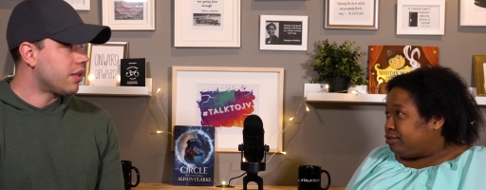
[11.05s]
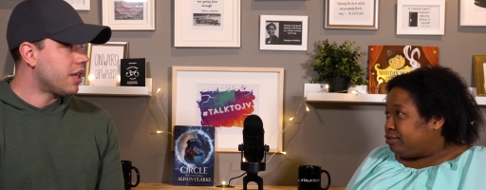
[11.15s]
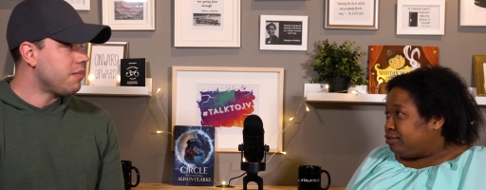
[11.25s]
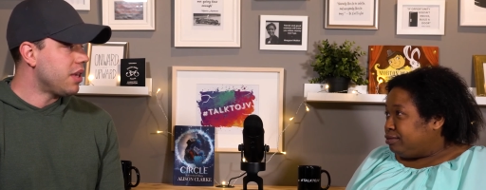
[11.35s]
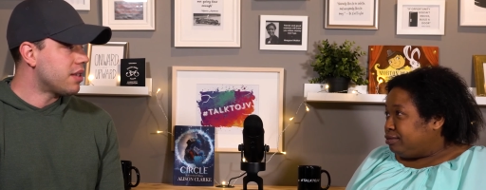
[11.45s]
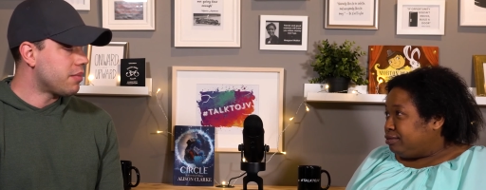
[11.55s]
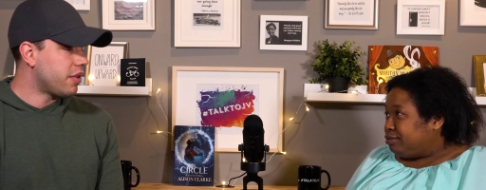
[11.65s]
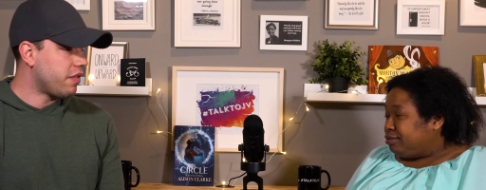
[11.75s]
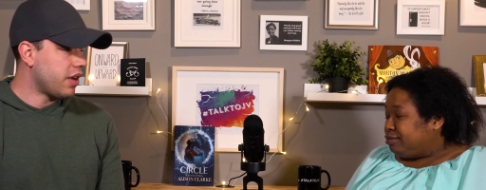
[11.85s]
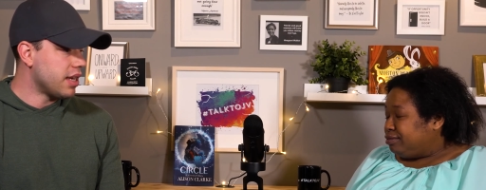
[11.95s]
Speaker 1: Give me some
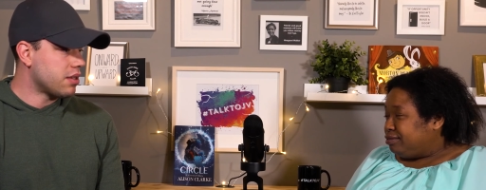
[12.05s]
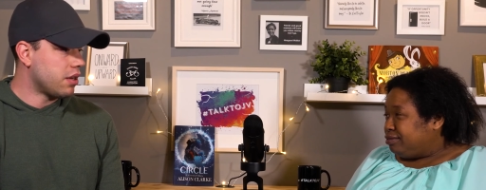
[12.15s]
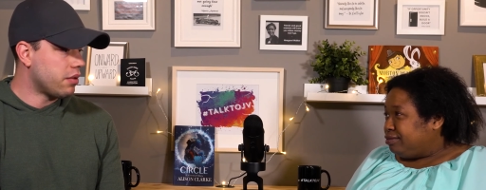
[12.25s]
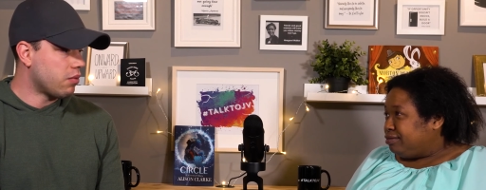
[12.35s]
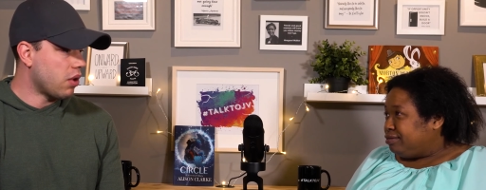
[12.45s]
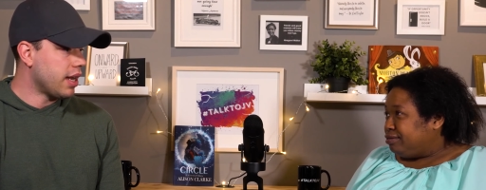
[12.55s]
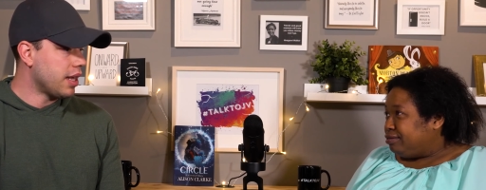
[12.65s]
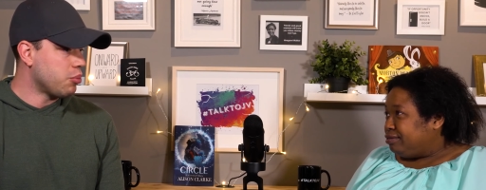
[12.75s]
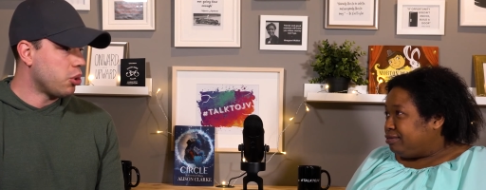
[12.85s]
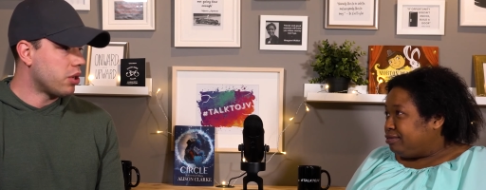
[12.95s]
advice on
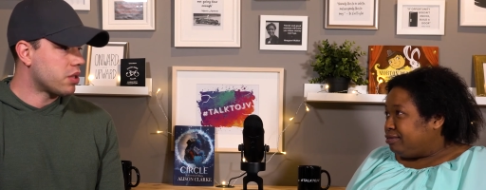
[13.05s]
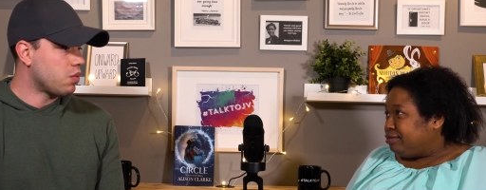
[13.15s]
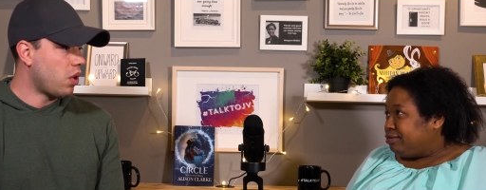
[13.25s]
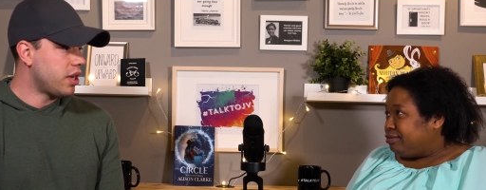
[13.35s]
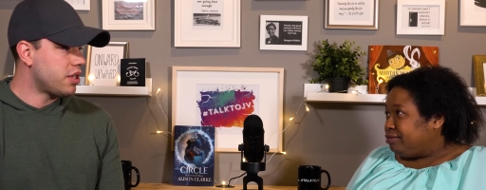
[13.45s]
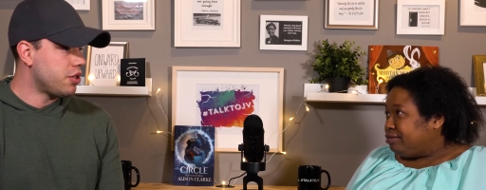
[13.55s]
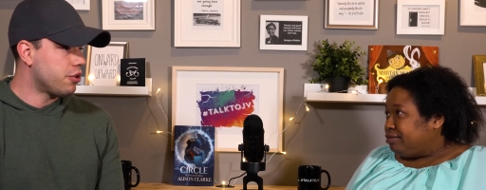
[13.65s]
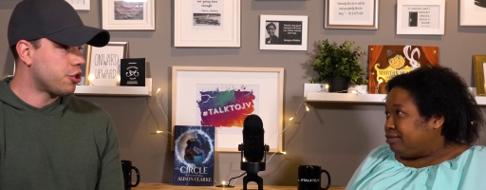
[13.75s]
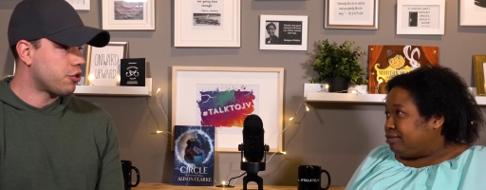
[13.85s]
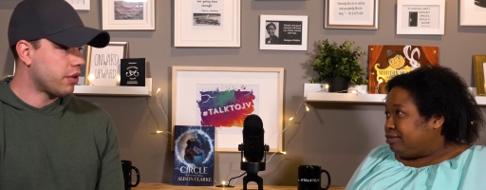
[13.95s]
writing books. What is your
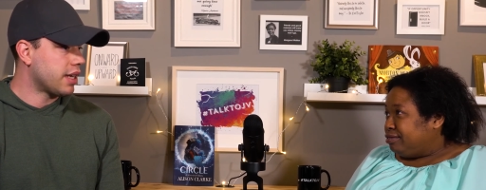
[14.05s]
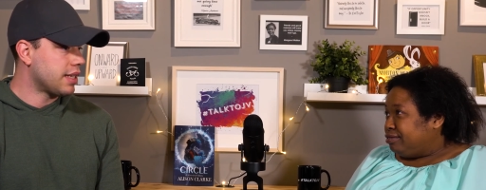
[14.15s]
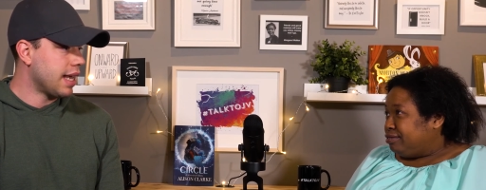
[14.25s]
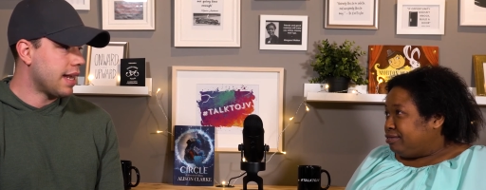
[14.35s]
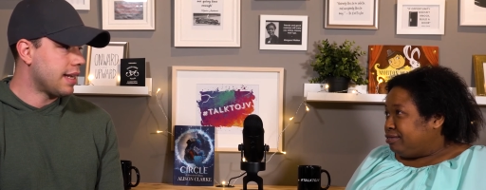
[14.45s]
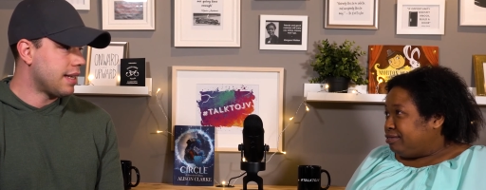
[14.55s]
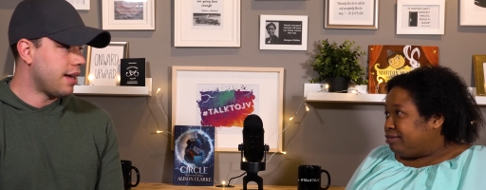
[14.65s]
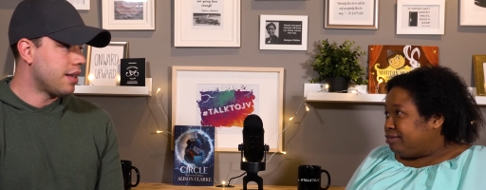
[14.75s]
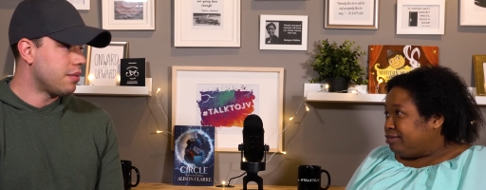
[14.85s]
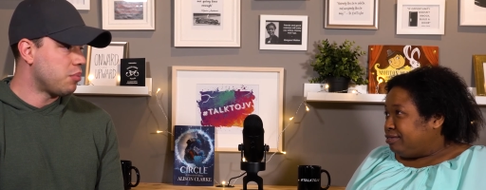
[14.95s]
trick to get it
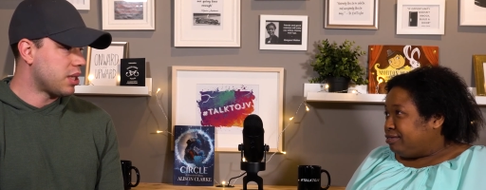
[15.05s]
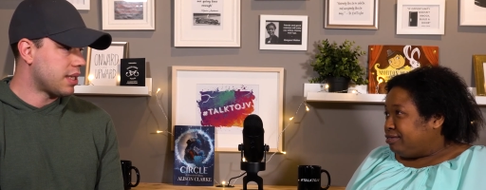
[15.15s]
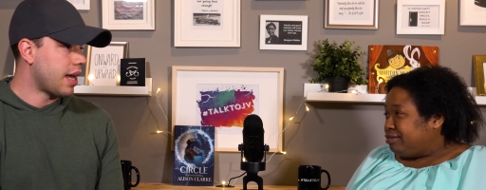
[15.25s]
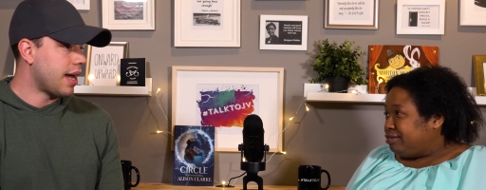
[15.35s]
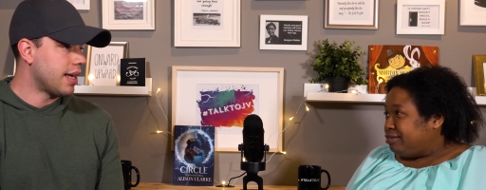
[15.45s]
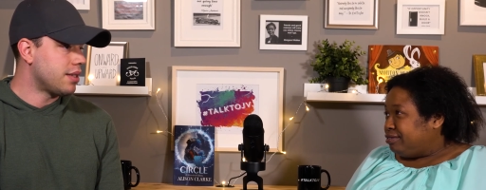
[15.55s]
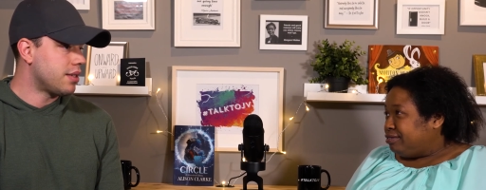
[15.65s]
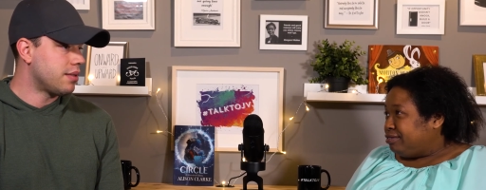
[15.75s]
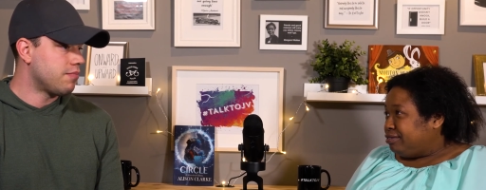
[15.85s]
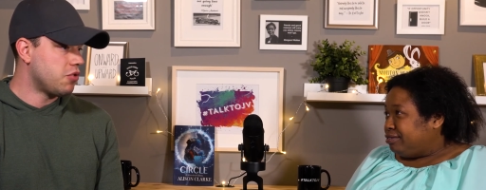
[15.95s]
done
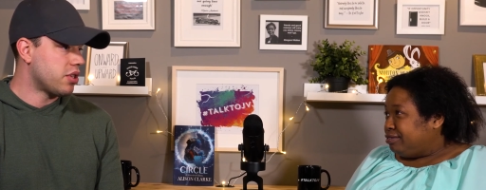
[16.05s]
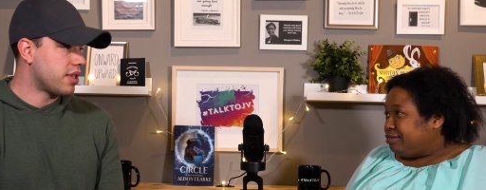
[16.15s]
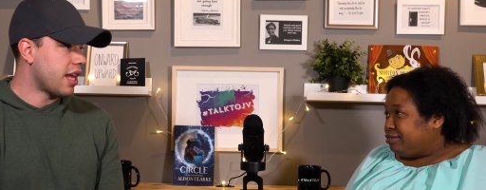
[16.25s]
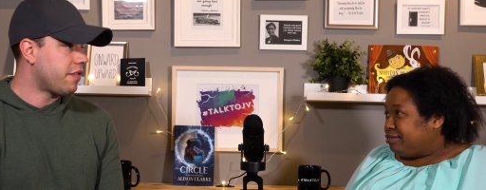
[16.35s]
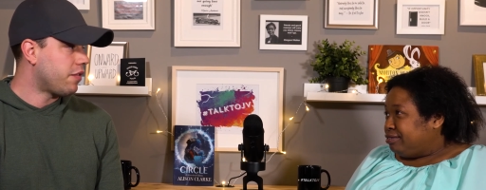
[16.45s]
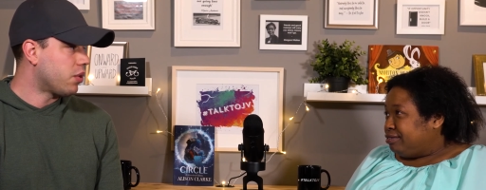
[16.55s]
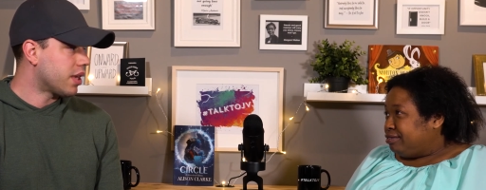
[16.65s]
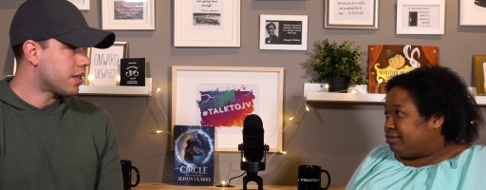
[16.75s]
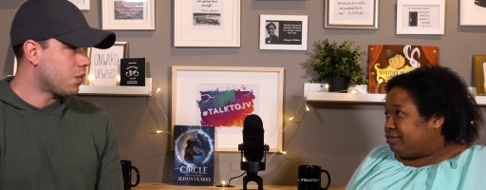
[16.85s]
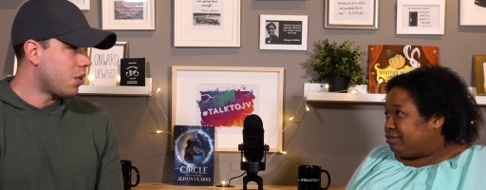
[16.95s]
besides just that
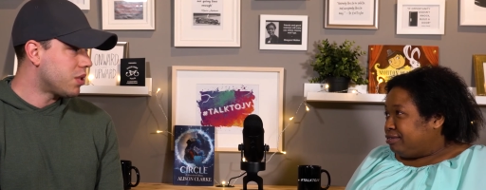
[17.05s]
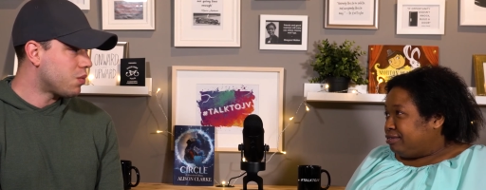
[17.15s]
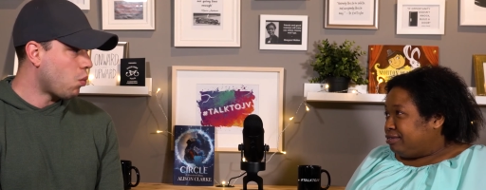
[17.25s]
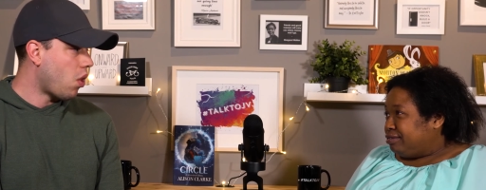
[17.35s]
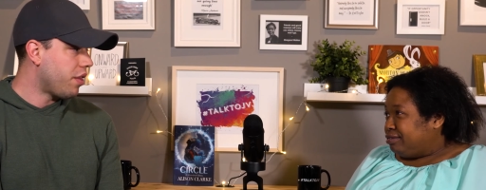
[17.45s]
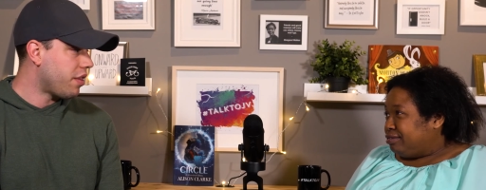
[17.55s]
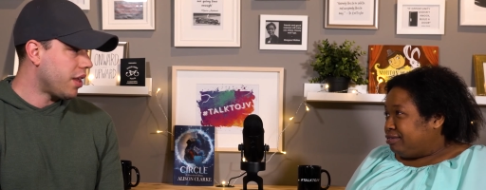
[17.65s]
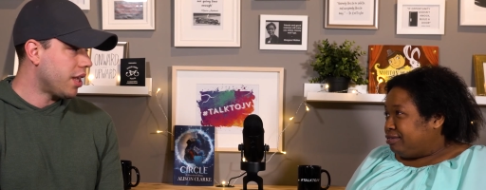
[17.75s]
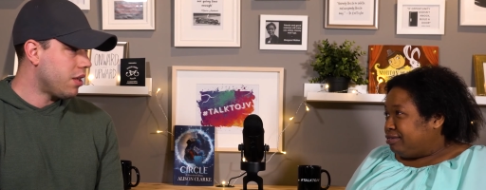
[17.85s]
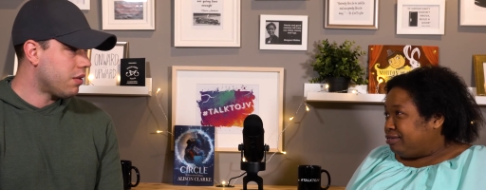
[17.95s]
focus? What was one
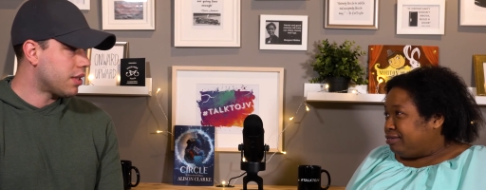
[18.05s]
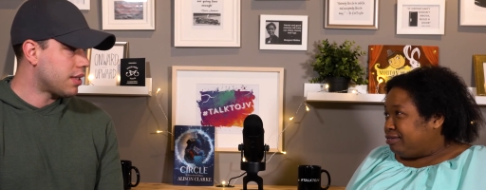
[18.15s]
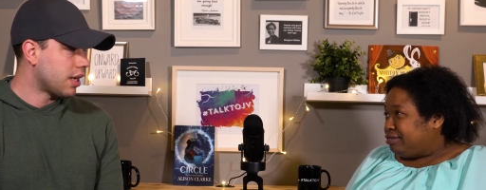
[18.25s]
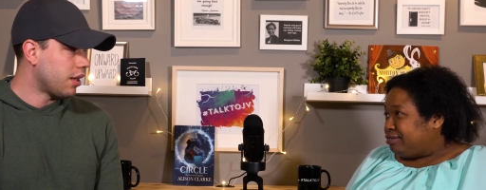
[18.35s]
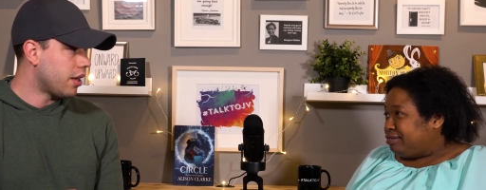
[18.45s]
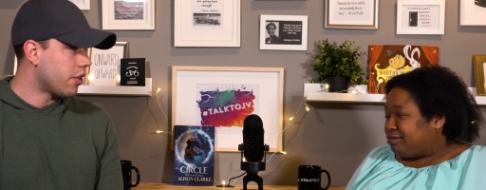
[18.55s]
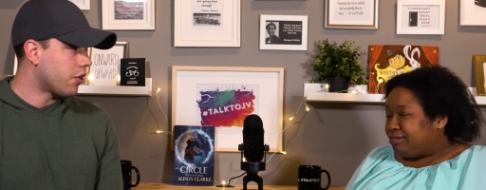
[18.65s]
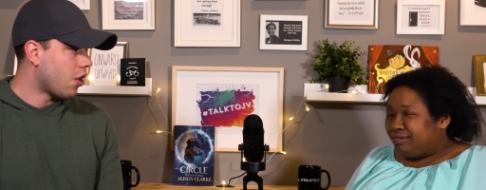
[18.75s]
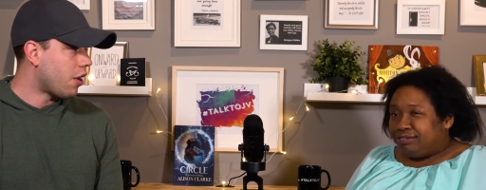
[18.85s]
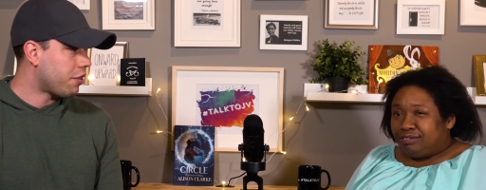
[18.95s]
thing you could tell
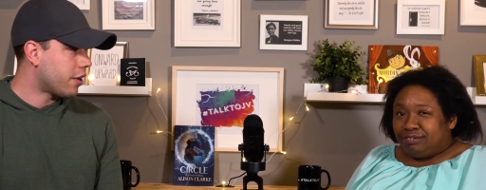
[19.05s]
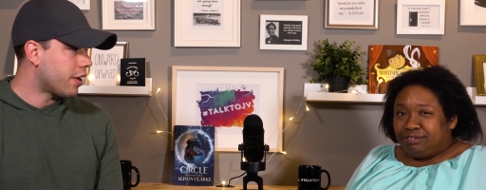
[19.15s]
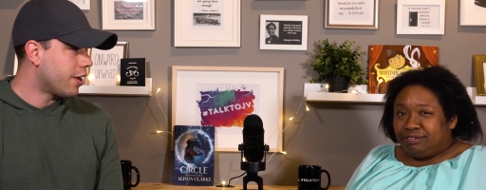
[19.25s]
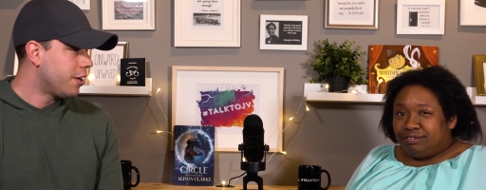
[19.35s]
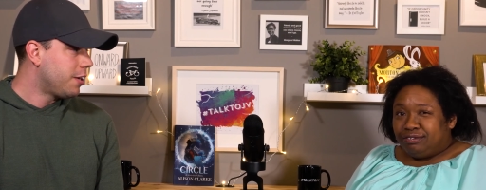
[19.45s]
another author